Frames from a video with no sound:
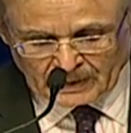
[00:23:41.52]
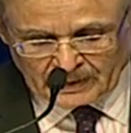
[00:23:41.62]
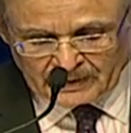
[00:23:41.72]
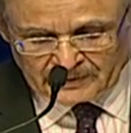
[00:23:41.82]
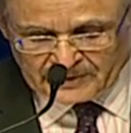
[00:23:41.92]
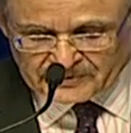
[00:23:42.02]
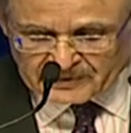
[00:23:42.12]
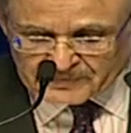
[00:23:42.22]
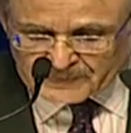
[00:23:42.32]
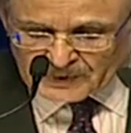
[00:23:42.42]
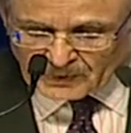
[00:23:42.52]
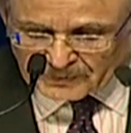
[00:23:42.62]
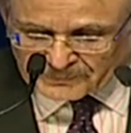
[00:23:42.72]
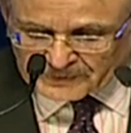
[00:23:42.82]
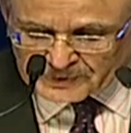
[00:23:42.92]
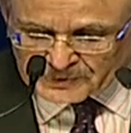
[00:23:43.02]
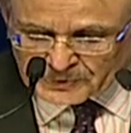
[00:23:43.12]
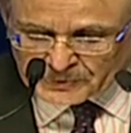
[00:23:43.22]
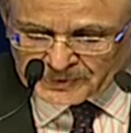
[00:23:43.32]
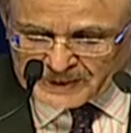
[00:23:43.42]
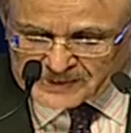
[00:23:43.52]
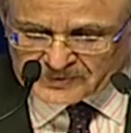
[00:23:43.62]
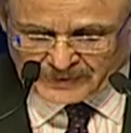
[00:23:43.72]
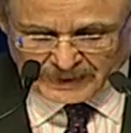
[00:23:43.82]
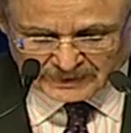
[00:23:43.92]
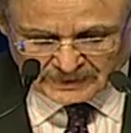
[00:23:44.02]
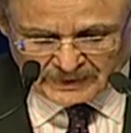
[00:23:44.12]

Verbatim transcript: This gives me the confidence to reiterate